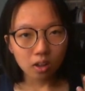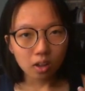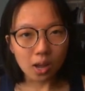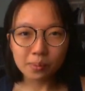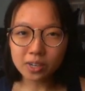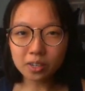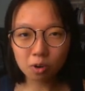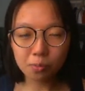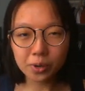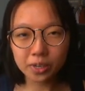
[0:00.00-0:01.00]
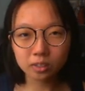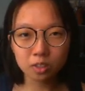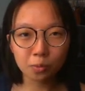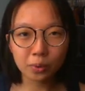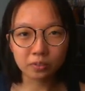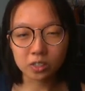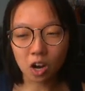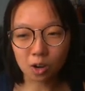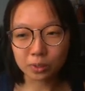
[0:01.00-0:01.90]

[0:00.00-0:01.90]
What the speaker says: I'm going to incorporate a little bit of the dog